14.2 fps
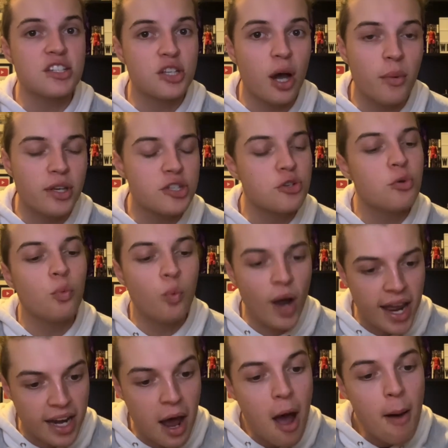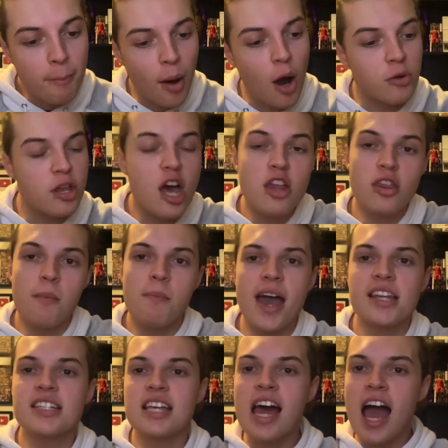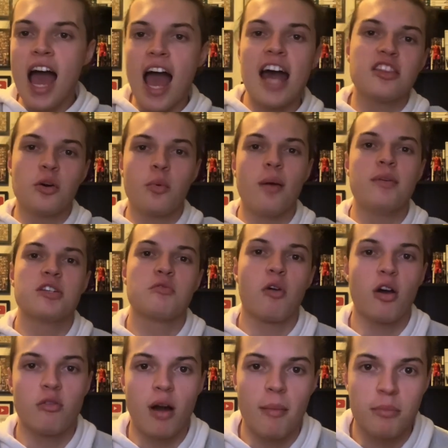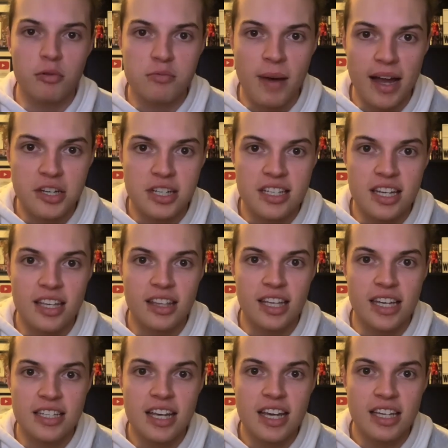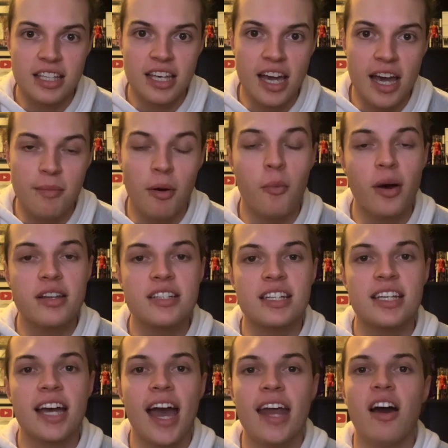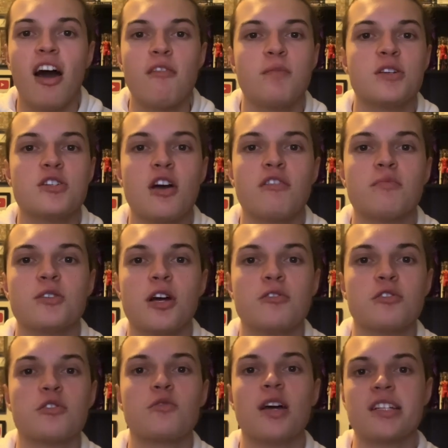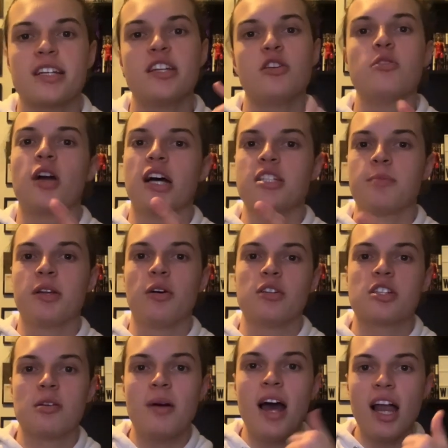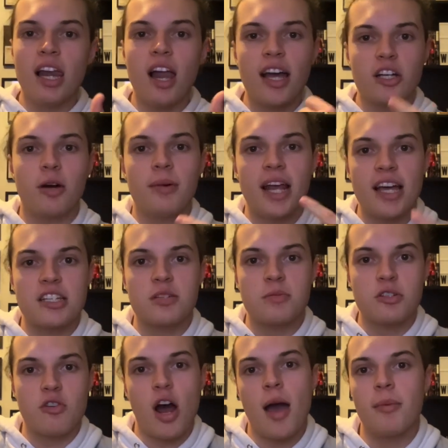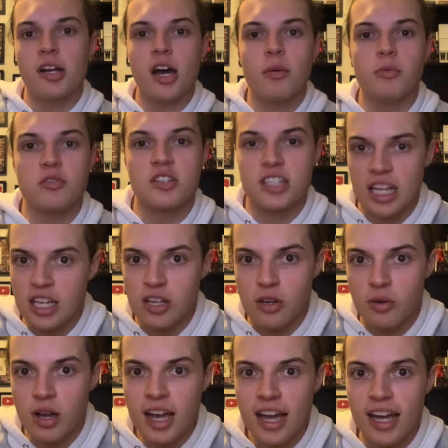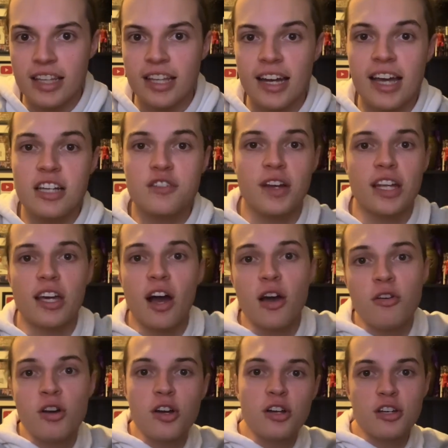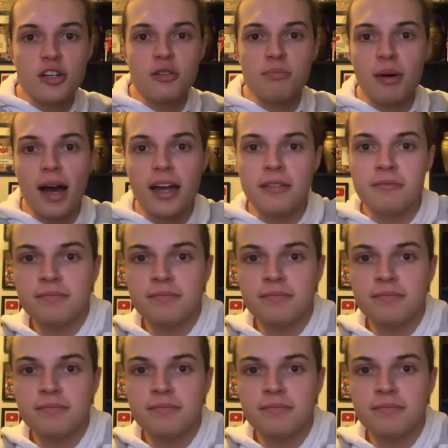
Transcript: is going to win both the Men's and the Women's Royal Rumble matches this year. But once again, I've been Joe from Joe Talks Wrestling. You guys have been awesome. Like, comment, and subscribe, and I will see you in the next video. Goodbye.